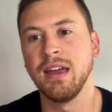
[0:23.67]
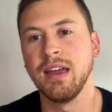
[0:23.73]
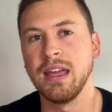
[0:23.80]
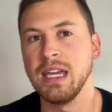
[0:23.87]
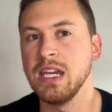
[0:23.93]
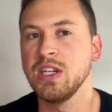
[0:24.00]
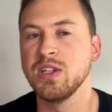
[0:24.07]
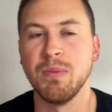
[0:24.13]

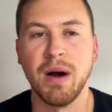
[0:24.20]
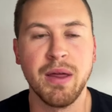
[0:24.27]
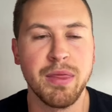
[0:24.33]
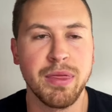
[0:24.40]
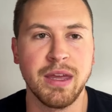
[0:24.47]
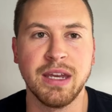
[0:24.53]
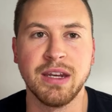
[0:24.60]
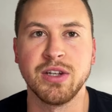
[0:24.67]
each
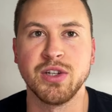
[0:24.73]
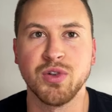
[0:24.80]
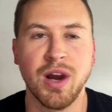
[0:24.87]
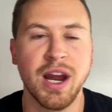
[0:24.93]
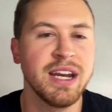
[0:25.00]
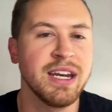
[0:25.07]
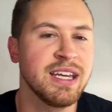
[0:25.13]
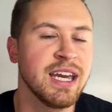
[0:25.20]
month into
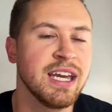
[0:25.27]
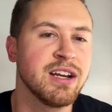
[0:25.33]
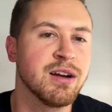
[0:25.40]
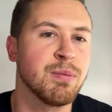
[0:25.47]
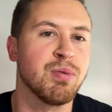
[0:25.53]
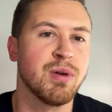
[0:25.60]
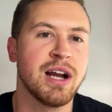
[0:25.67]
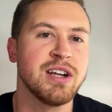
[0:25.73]
trying to get your
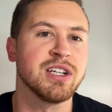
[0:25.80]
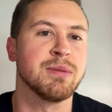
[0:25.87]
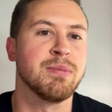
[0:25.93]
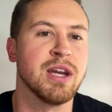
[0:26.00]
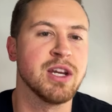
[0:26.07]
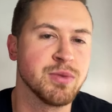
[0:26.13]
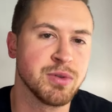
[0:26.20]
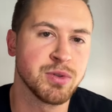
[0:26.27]
project
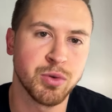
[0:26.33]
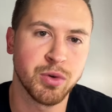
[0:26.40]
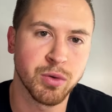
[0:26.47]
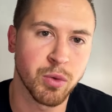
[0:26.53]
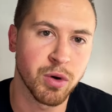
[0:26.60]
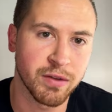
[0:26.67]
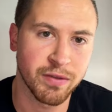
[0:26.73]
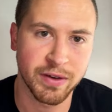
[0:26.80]
management tool to
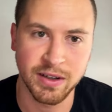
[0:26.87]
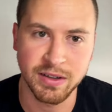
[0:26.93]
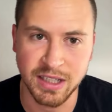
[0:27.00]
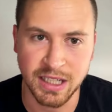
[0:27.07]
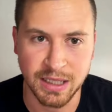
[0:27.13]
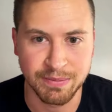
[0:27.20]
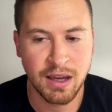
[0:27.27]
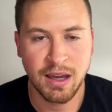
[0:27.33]
work for your
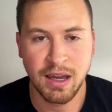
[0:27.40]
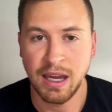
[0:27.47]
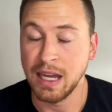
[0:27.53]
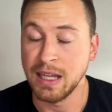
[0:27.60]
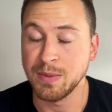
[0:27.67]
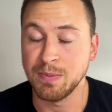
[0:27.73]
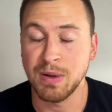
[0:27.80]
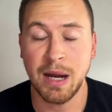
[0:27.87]
team.
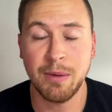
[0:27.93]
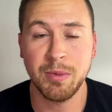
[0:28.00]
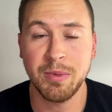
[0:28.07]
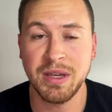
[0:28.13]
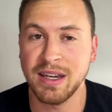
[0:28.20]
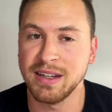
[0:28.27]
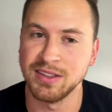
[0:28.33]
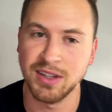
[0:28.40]
It's
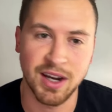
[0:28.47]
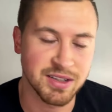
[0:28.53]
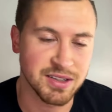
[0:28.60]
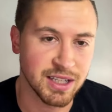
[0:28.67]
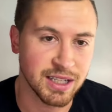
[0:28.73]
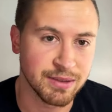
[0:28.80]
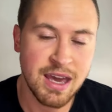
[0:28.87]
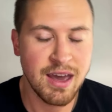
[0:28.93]
probably
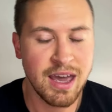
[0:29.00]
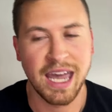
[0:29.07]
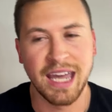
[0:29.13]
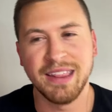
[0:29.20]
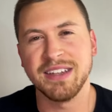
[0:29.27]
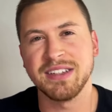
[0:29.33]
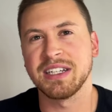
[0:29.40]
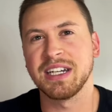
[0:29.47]
exhausting.
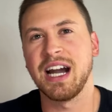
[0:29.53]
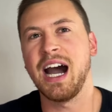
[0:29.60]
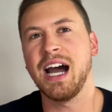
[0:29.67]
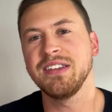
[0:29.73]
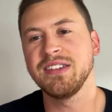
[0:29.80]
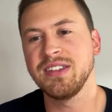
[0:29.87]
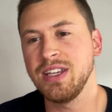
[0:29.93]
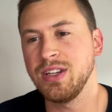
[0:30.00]
And this
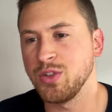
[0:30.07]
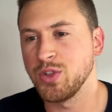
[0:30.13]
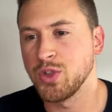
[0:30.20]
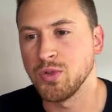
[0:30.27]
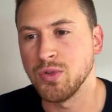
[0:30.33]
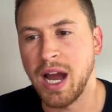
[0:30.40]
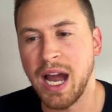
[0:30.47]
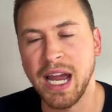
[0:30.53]
constant
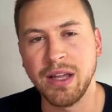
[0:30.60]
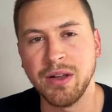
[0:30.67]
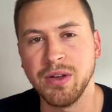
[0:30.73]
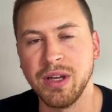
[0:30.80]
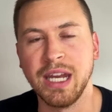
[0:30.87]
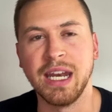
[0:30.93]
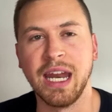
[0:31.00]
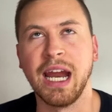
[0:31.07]
trial
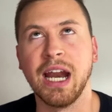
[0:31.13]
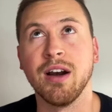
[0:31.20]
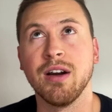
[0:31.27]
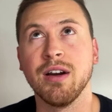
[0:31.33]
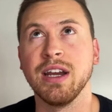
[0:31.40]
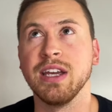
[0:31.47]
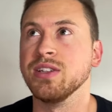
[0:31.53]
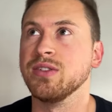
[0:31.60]
and
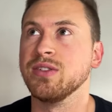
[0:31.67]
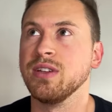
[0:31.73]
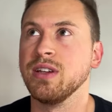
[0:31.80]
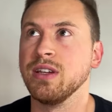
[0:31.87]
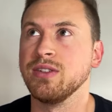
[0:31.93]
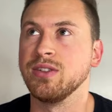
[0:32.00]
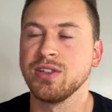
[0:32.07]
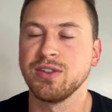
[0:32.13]
error is
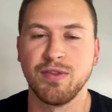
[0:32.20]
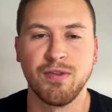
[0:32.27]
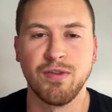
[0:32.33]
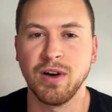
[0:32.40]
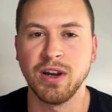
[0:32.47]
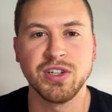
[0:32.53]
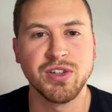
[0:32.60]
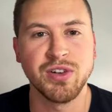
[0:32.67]
just
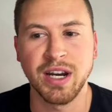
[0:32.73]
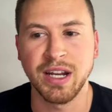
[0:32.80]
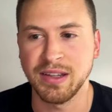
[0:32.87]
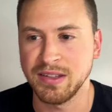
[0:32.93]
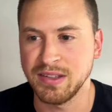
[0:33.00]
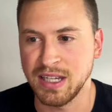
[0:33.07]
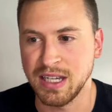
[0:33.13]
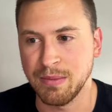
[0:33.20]
frustrating the
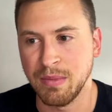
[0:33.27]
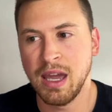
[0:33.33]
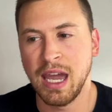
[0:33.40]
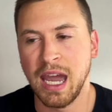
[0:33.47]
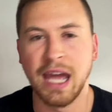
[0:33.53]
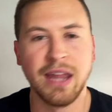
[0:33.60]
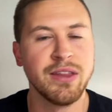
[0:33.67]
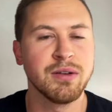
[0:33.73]
team.
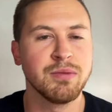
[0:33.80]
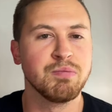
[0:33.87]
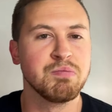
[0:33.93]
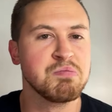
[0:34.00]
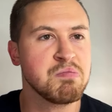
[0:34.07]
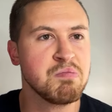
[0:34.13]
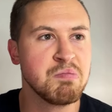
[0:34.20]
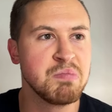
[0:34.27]
And they're
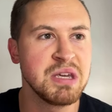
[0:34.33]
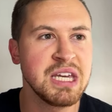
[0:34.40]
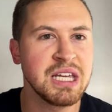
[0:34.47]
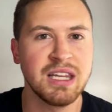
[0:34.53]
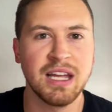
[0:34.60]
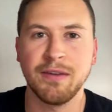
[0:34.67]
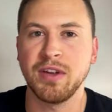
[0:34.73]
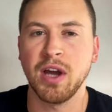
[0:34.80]
being
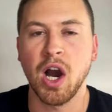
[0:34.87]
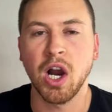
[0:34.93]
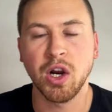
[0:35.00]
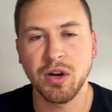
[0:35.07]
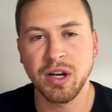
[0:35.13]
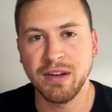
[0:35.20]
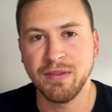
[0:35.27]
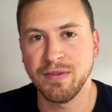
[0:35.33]
left
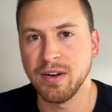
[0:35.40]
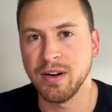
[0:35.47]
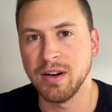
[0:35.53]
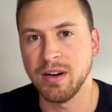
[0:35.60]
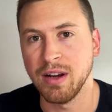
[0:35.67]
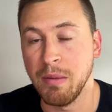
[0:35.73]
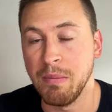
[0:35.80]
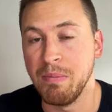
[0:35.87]
hungry
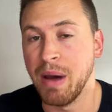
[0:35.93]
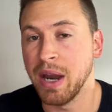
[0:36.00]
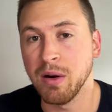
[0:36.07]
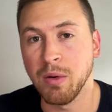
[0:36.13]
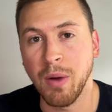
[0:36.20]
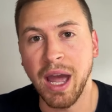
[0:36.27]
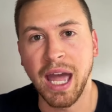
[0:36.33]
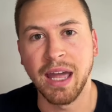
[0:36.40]
for a better
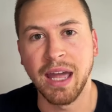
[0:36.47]
way.